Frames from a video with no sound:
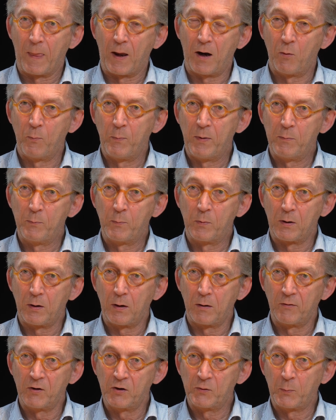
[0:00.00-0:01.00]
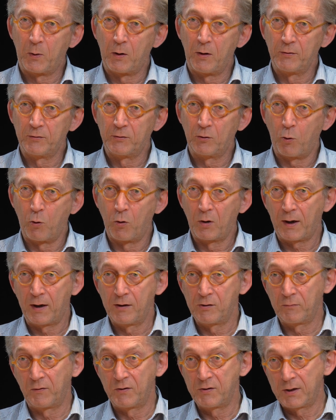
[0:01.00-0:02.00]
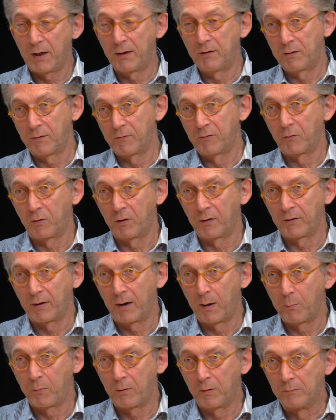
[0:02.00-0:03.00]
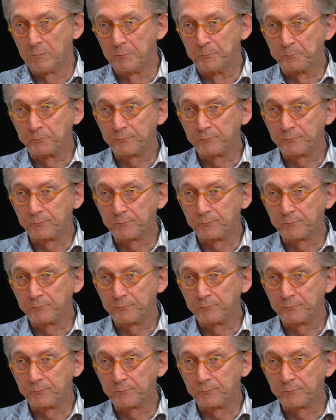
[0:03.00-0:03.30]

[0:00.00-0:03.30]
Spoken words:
how people respond to all kinds of incentives, for example.